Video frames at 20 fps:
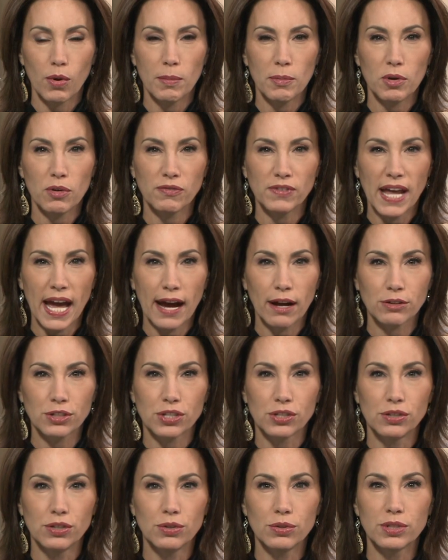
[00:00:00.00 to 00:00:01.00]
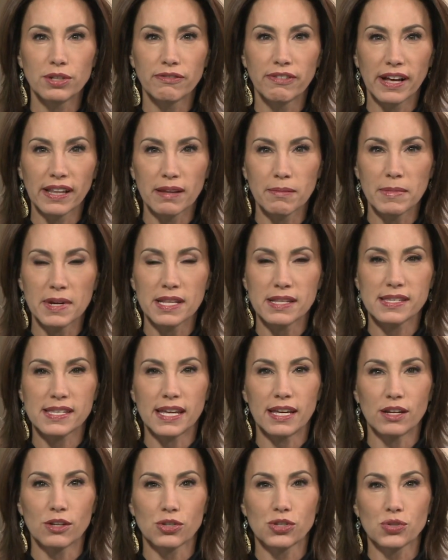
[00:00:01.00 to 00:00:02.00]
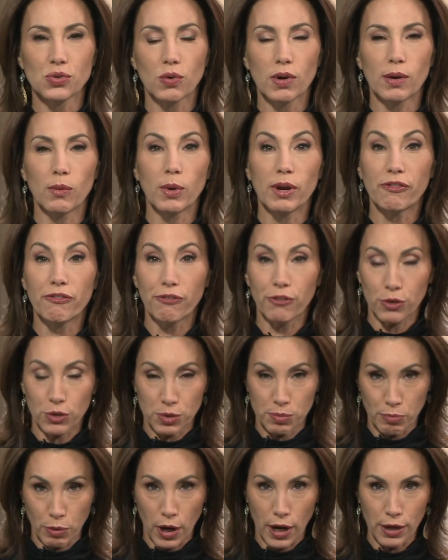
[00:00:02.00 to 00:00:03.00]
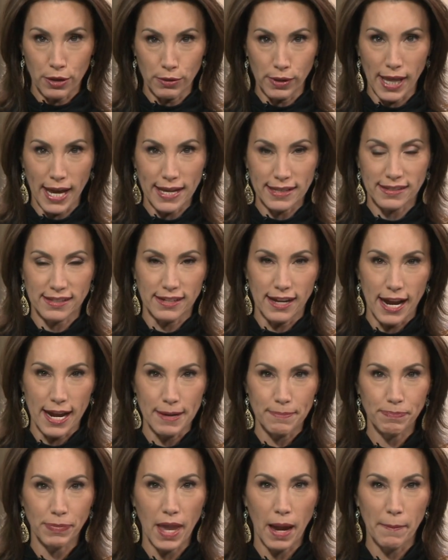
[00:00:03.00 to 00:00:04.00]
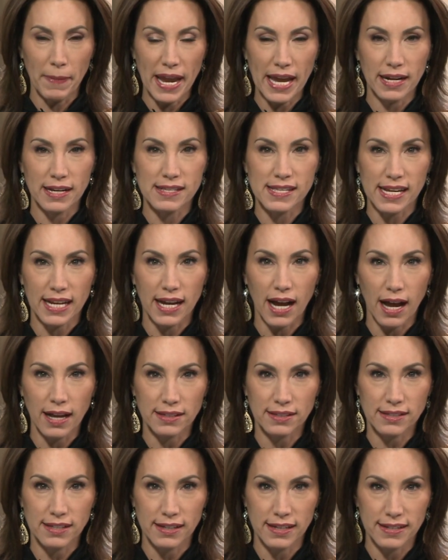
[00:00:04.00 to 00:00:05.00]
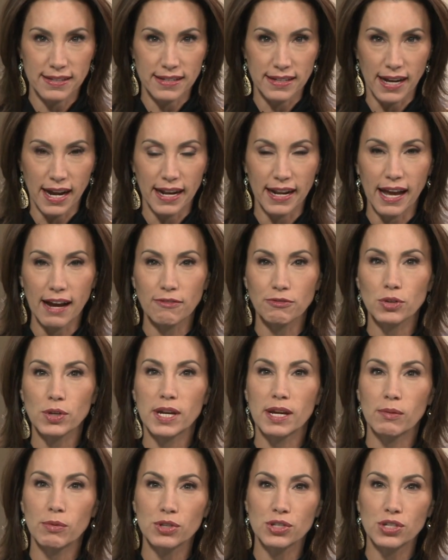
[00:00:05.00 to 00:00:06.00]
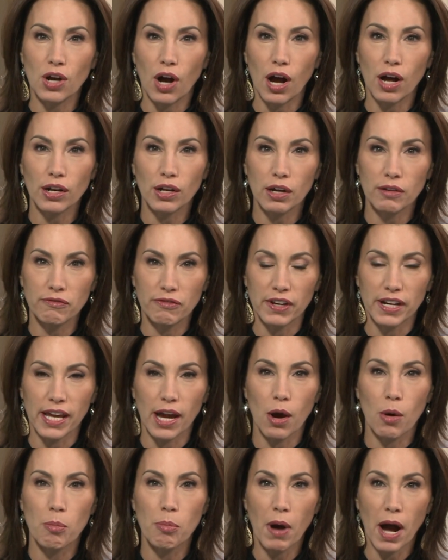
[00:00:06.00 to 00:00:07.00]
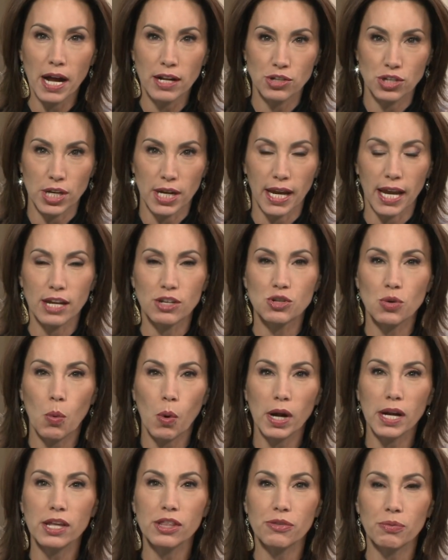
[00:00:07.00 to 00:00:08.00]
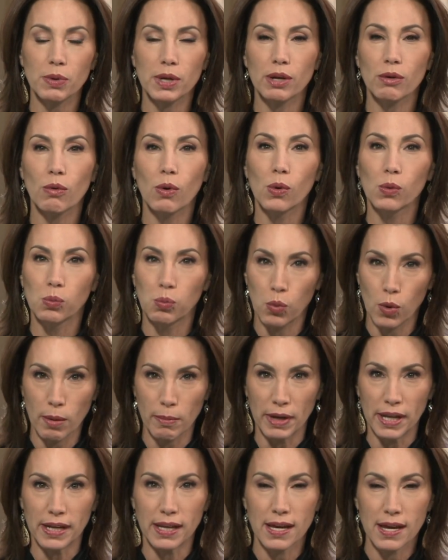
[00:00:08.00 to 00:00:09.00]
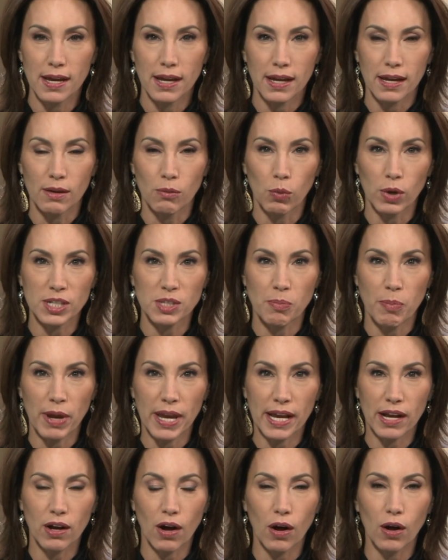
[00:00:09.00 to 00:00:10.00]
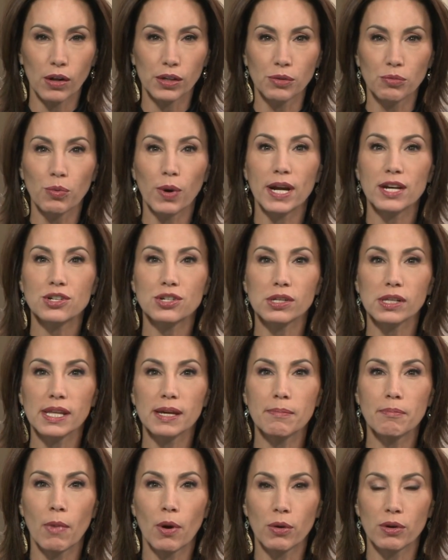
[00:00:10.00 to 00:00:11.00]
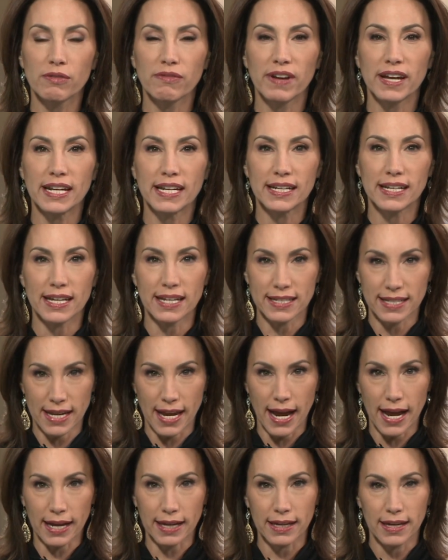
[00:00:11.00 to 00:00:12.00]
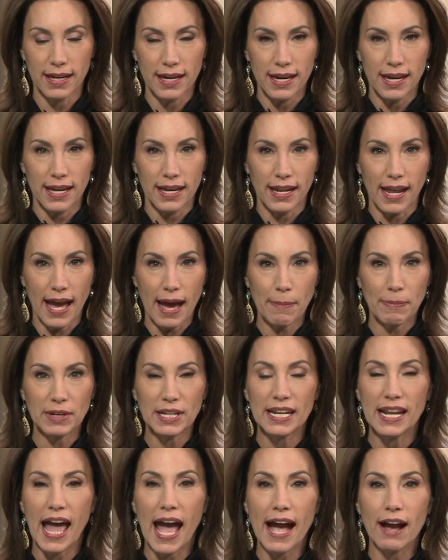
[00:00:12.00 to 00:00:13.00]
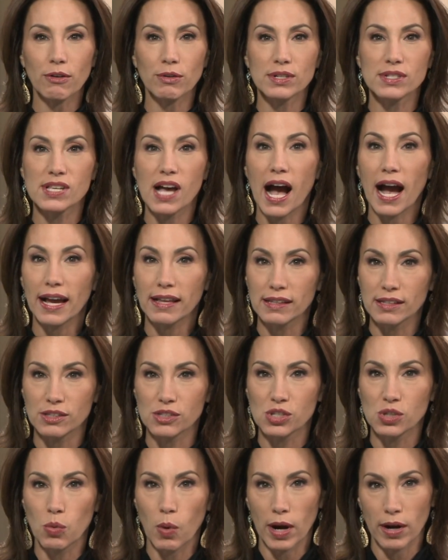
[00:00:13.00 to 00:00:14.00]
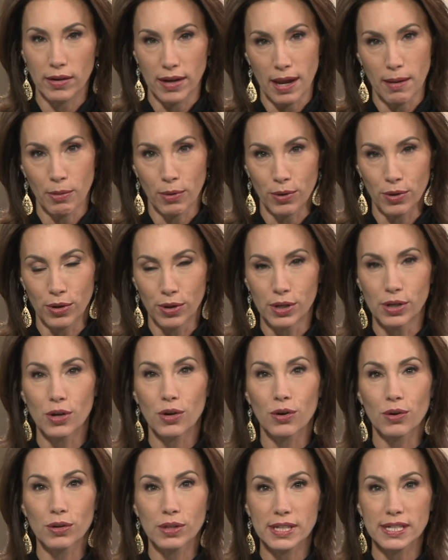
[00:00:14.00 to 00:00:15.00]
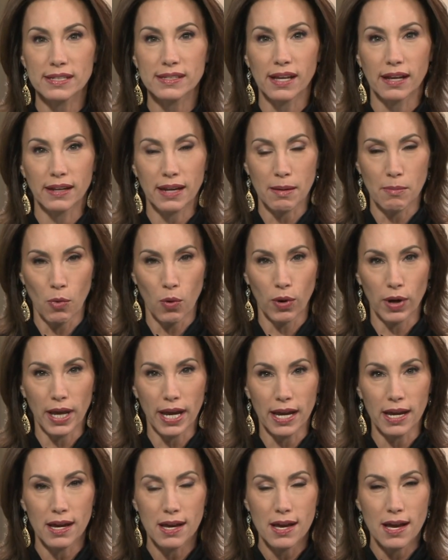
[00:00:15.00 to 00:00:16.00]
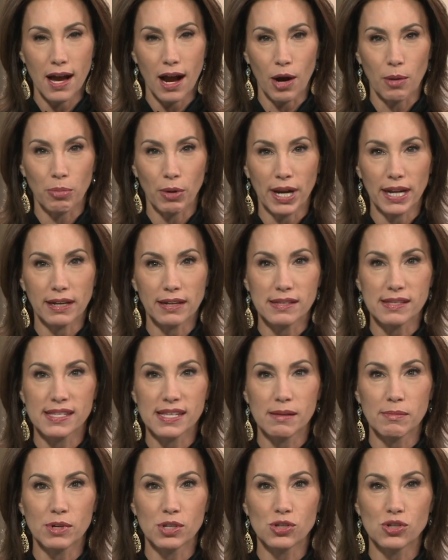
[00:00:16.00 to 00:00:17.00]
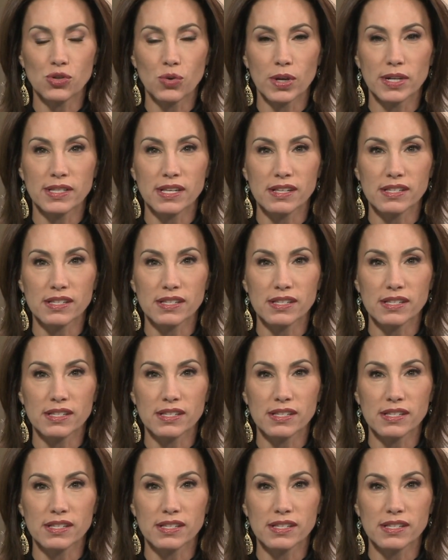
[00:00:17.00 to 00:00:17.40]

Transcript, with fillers: move now to new developments in a story we first brought you last night. A man is in custody tonight after he was caught on video punching a 23-year-old woman in what's being called a racially motivated attack. It happened in Akron's Highland Square neighborhood early Sunday morning. Our Brandon Simmons joins